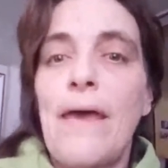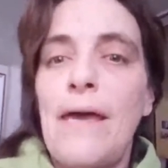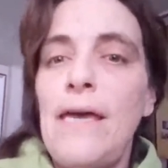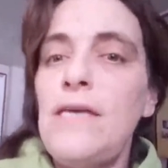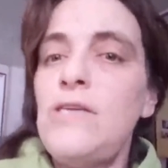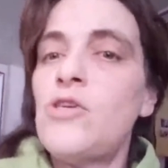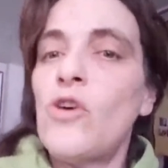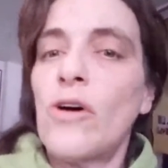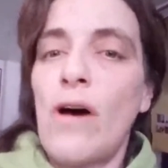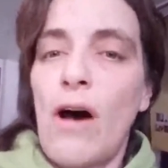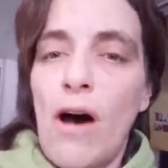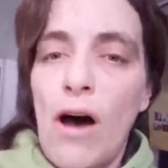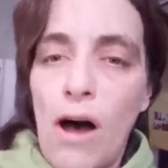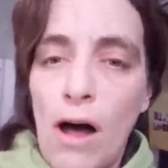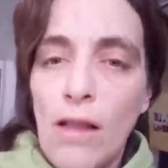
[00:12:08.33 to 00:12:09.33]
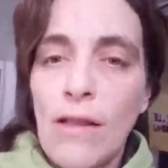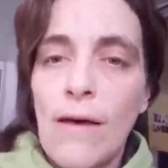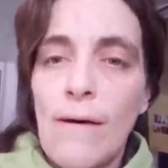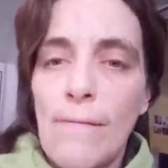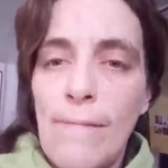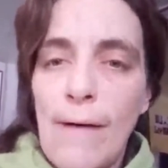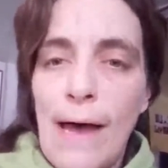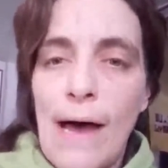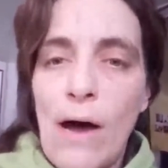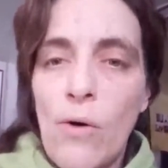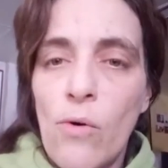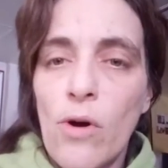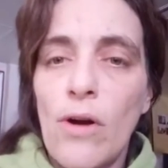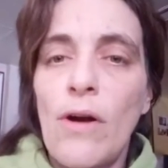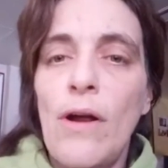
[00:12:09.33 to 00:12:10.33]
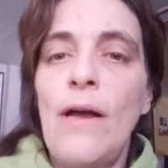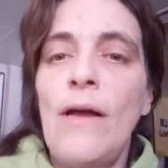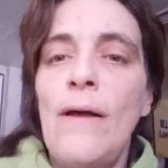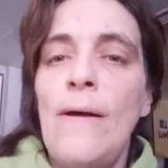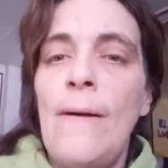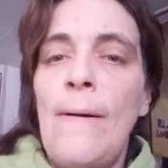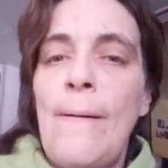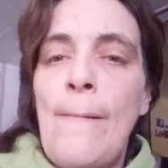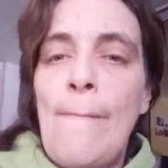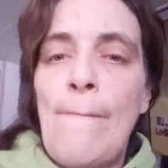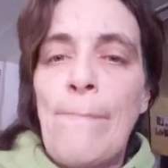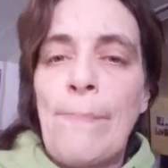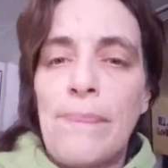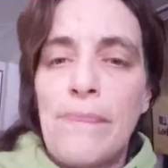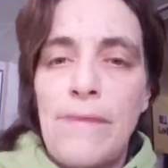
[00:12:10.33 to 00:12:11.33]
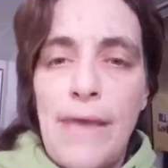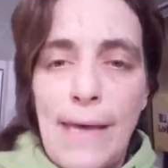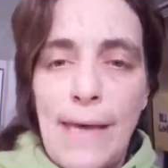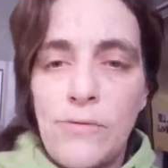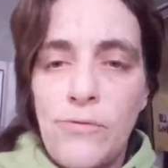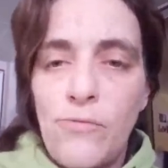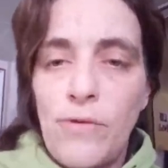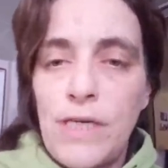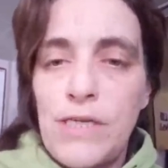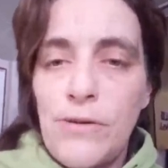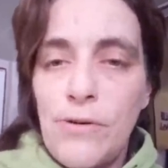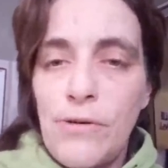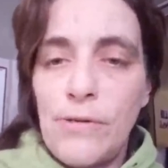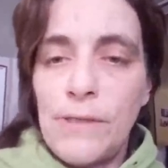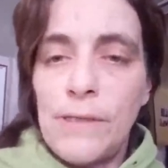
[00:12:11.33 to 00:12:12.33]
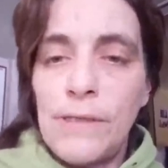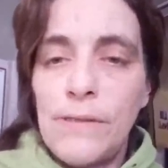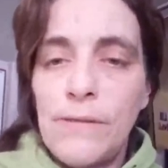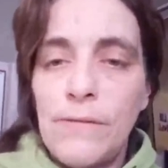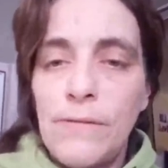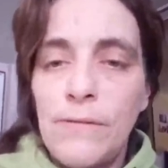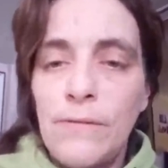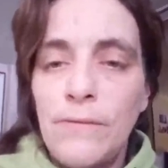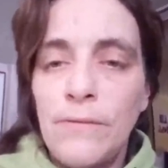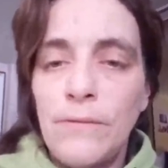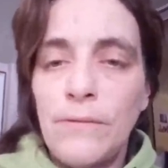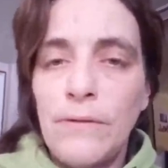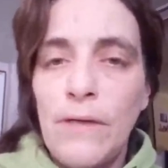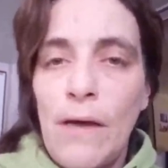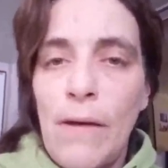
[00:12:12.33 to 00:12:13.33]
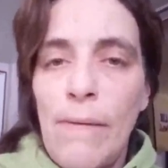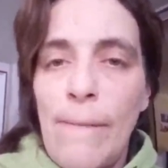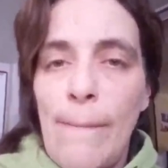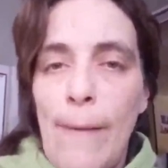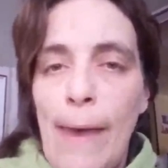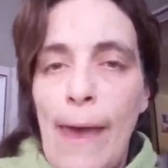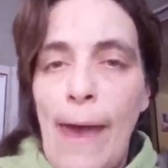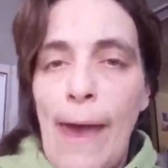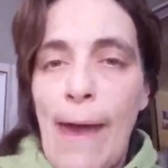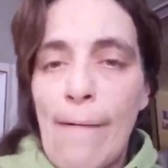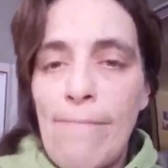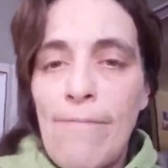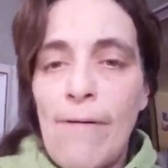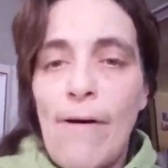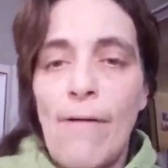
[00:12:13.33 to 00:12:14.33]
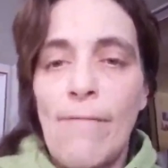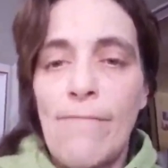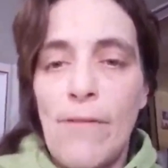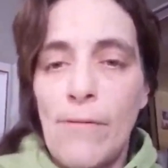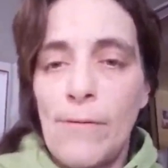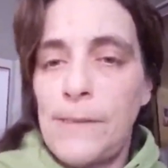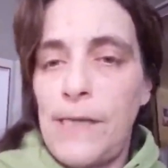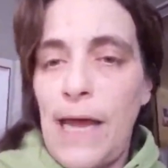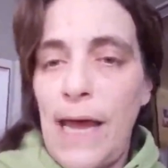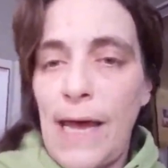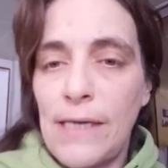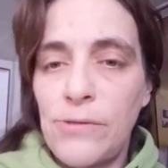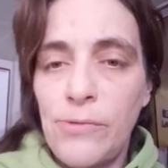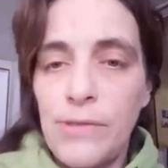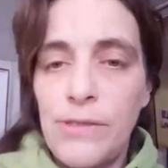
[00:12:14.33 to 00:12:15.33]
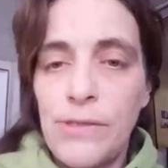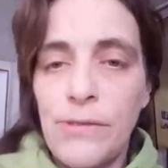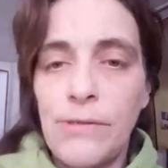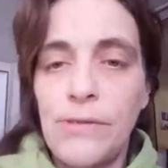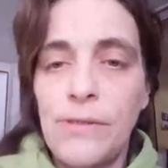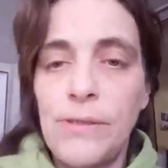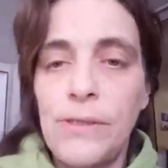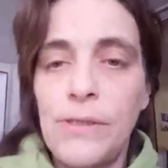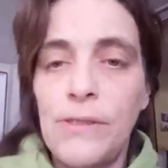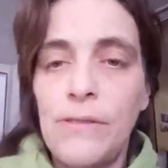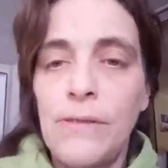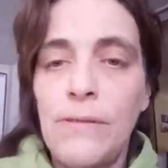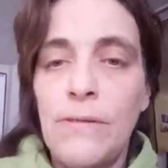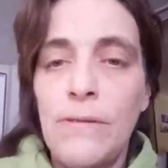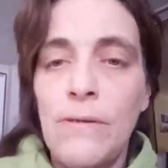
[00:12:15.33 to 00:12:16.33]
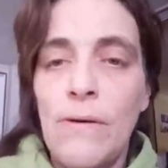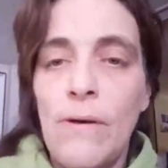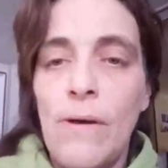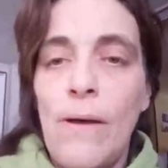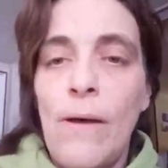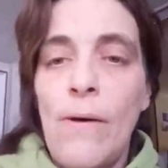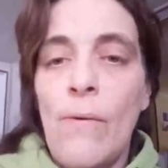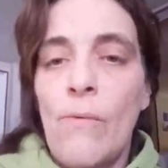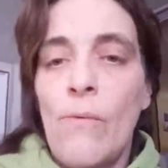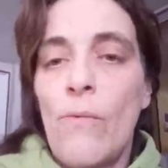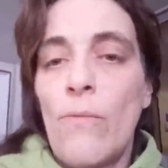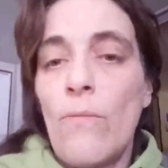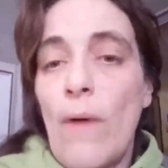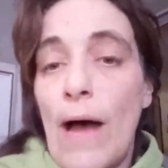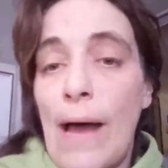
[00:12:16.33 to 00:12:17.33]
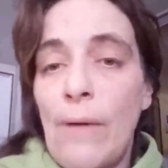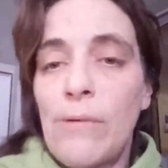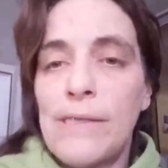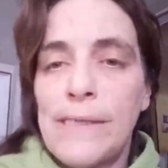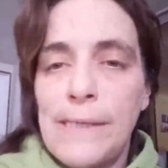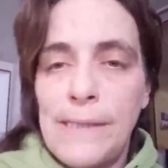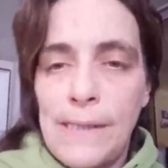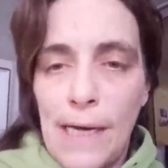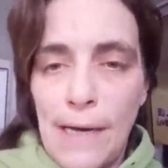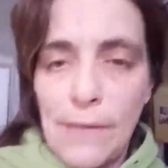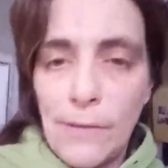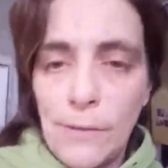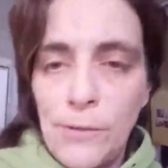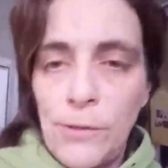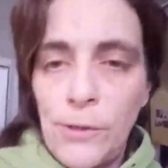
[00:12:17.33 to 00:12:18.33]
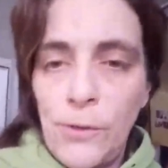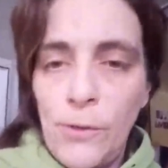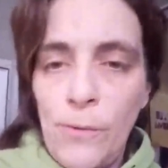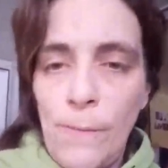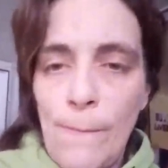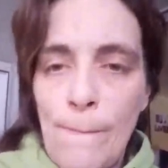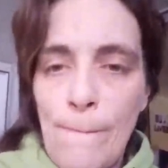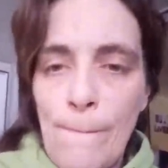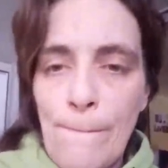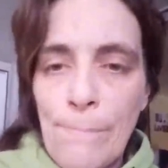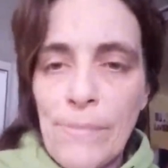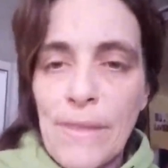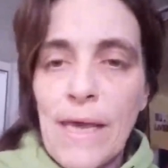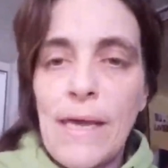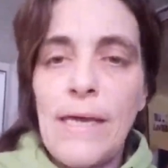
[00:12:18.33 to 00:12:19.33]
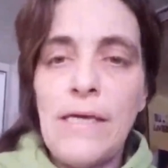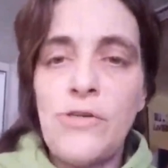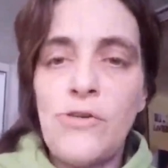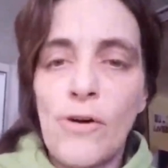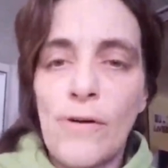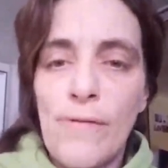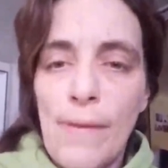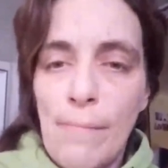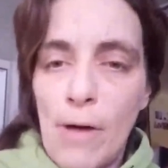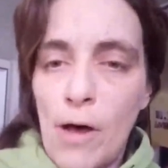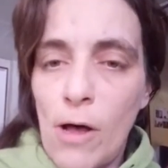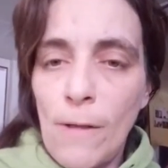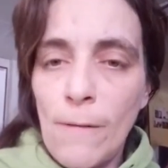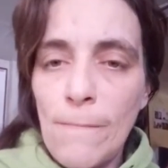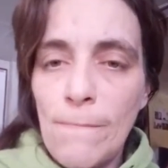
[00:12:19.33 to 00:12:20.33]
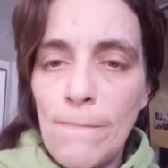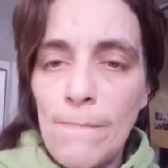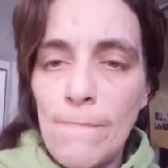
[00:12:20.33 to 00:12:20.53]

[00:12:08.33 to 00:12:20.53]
he took all of our tax returns. Half of those tax returns I was entitled to. He took them all.